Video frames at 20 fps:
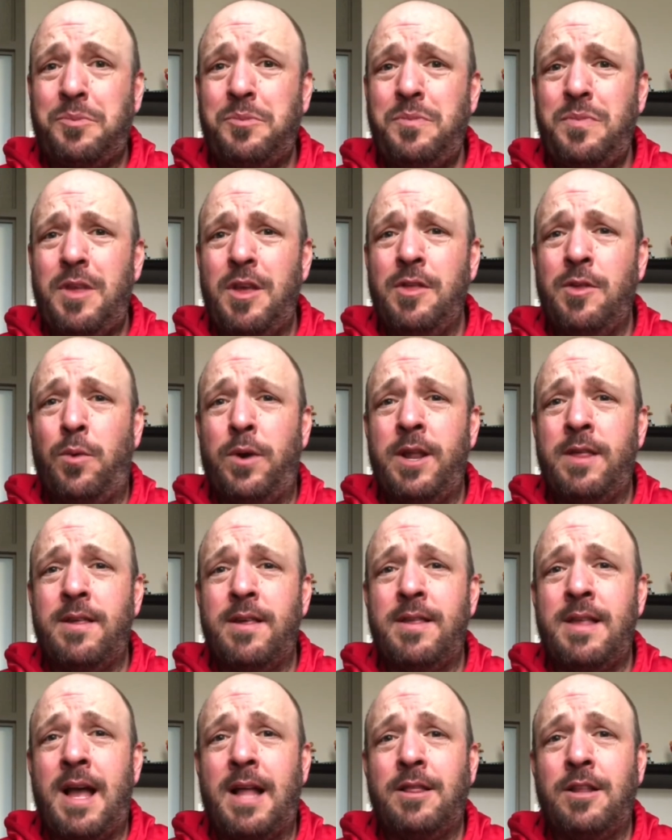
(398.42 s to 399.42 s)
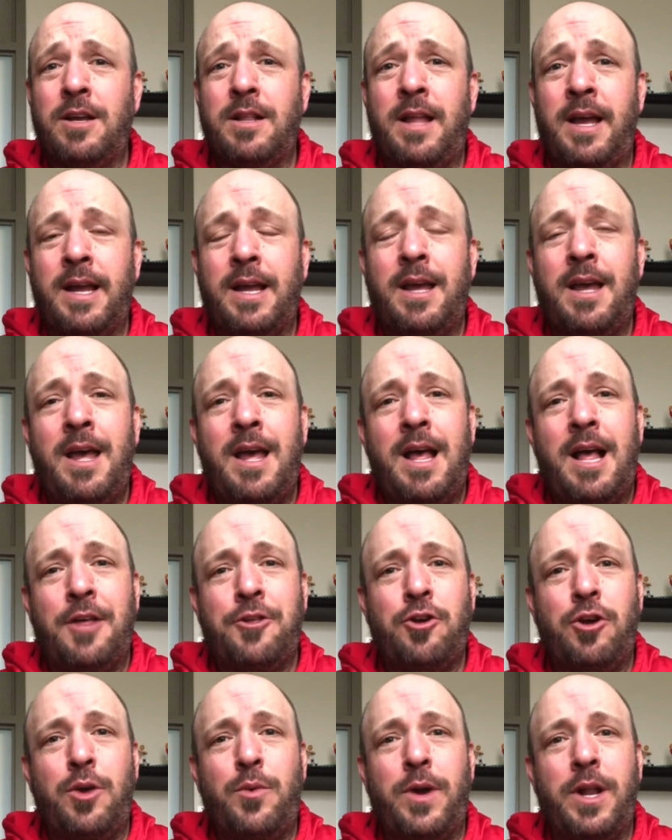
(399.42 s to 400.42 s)
So what does this knot look like? I'll
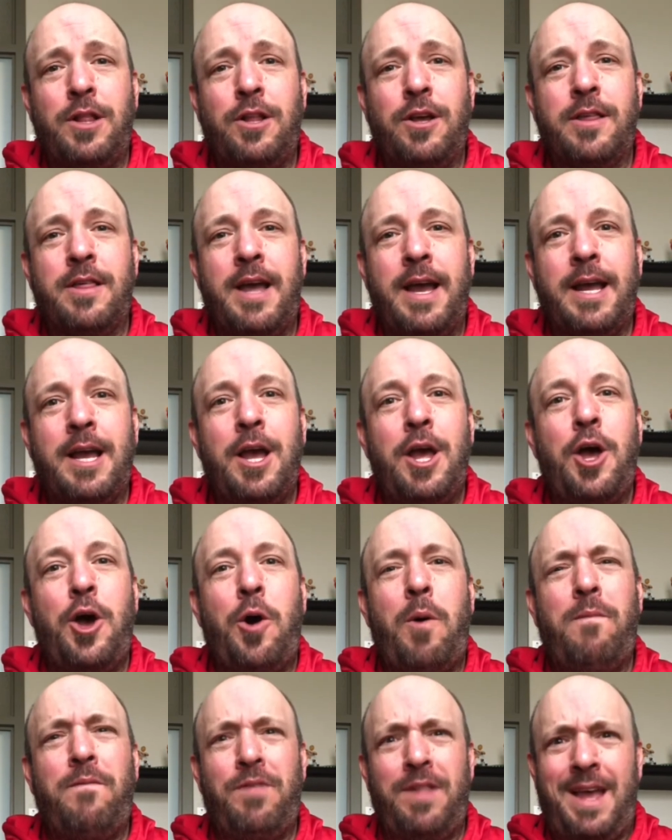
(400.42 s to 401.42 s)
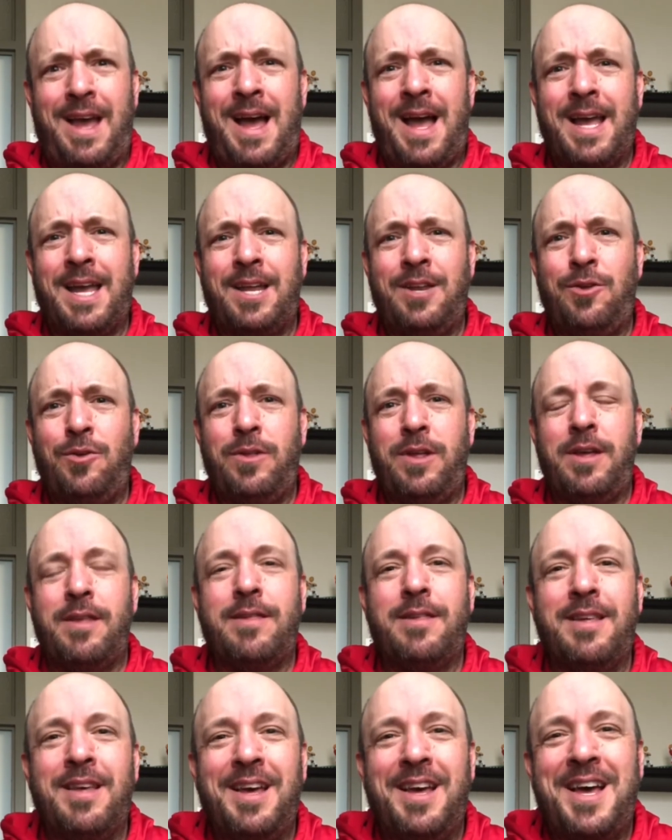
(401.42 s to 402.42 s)
show you what it looks like. Hopefully I can do this.